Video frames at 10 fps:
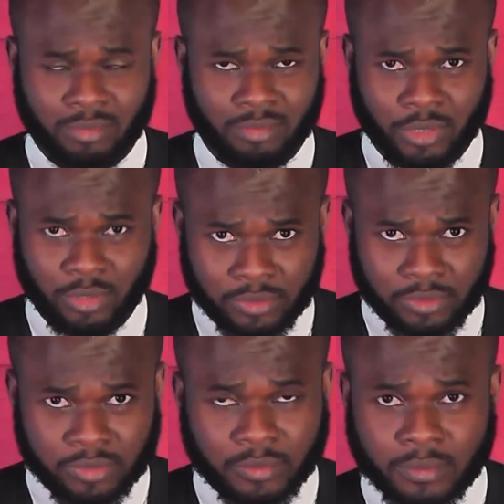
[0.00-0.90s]
stuff.
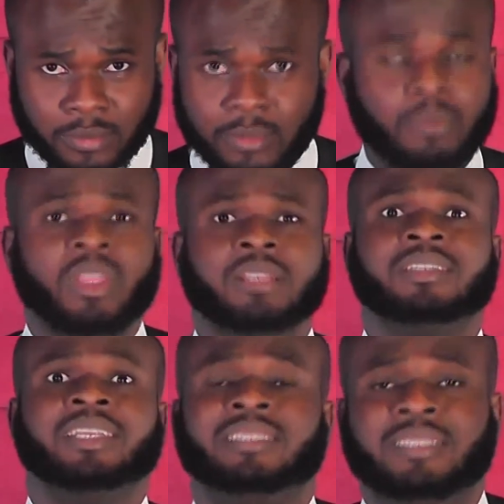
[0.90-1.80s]

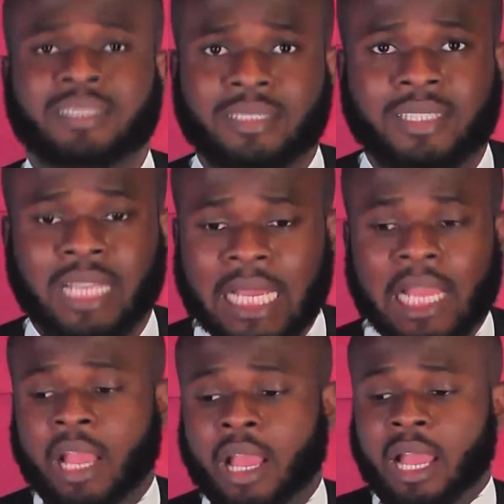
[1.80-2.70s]
So that is it.
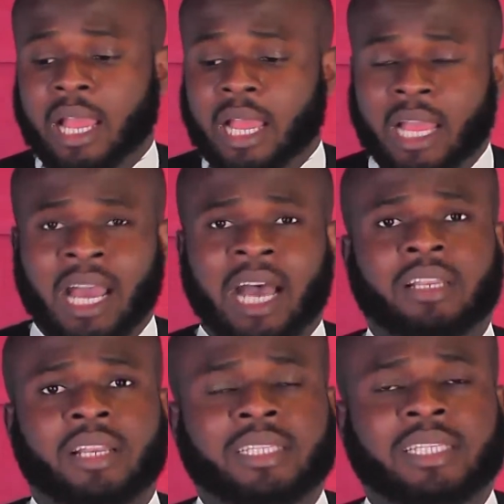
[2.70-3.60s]

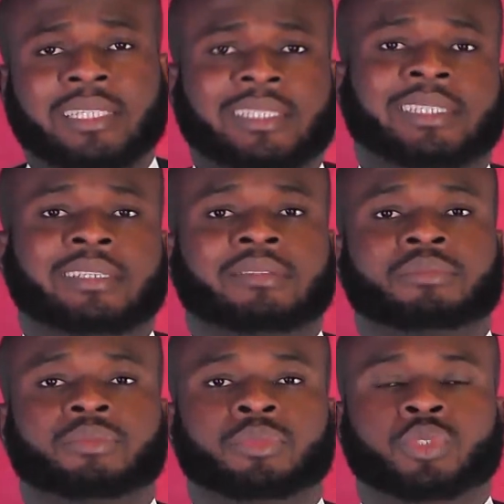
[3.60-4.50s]
Another thing is,
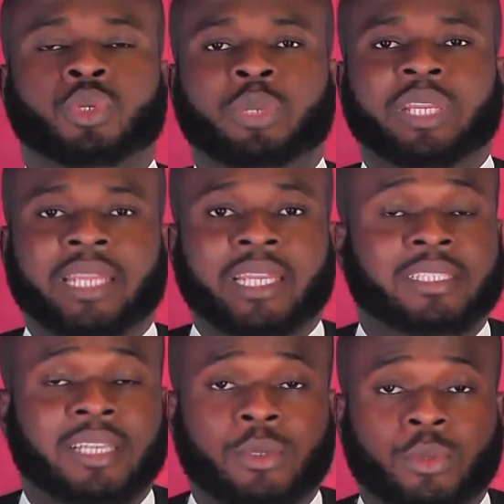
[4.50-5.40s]
doing
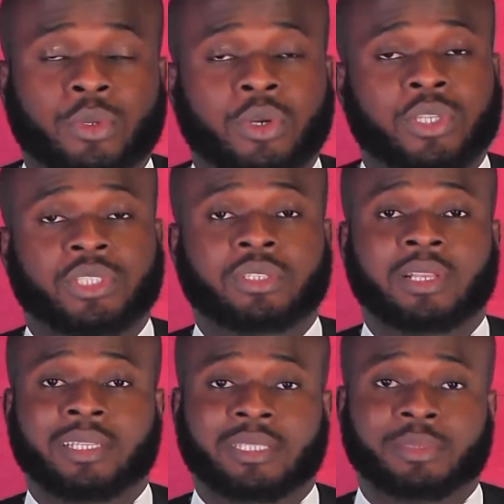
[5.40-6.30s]
ADR will cost you
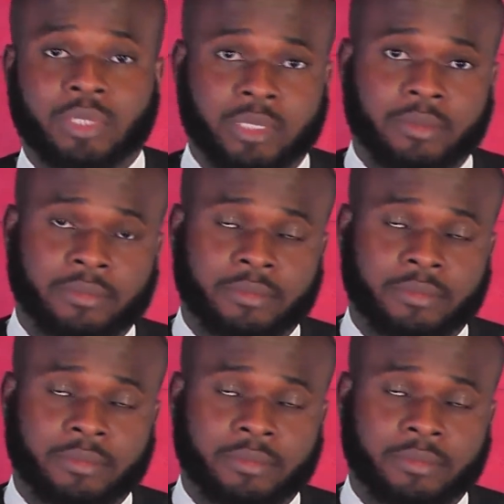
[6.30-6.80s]
less money.